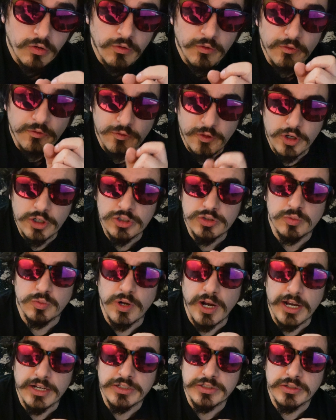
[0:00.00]
First,
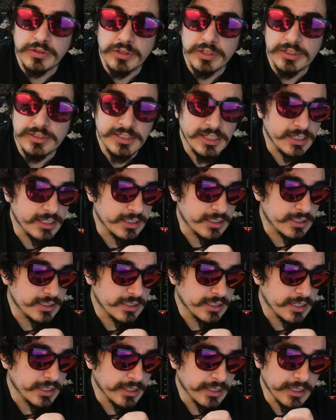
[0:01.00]
we're actually going to take
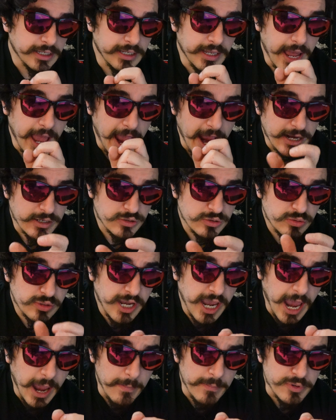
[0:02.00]
an actual
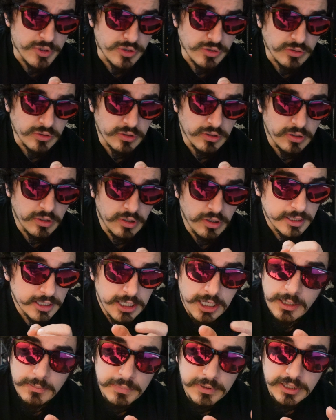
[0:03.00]
capture,
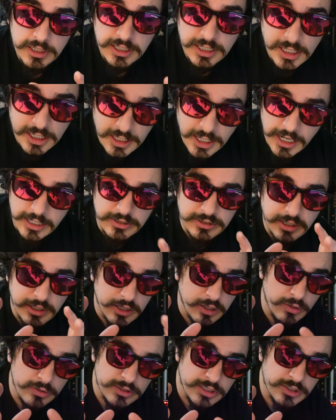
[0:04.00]
get it as
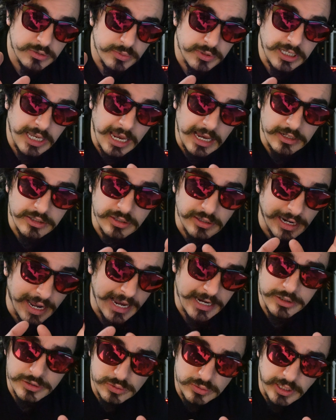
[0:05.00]
close as we can to the
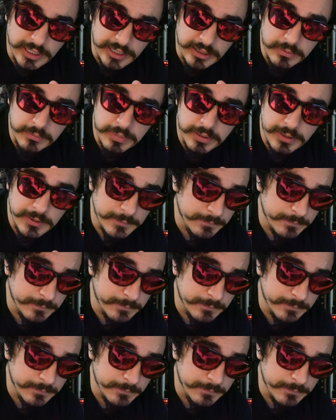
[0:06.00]
actual amp.